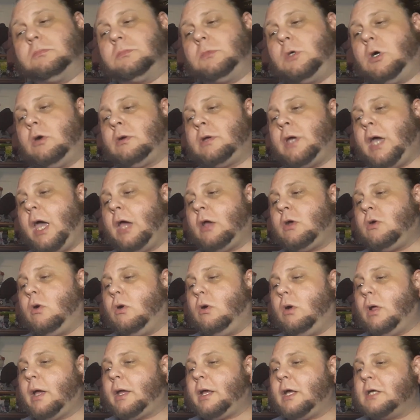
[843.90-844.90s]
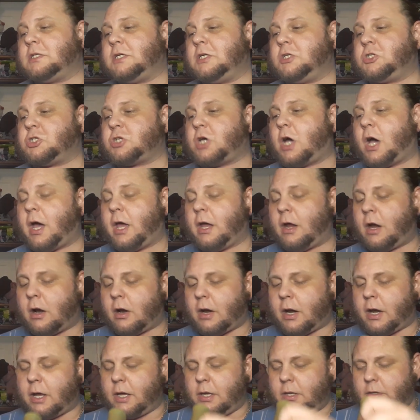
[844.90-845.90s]
Okay, cool, I guess he's shy,
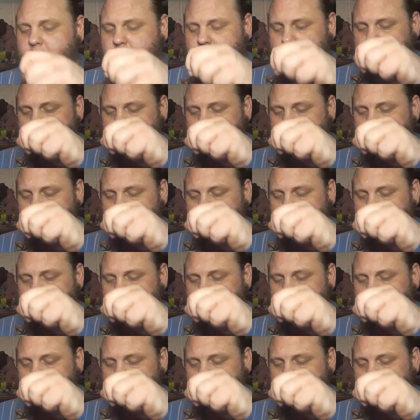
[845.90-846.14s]
alright.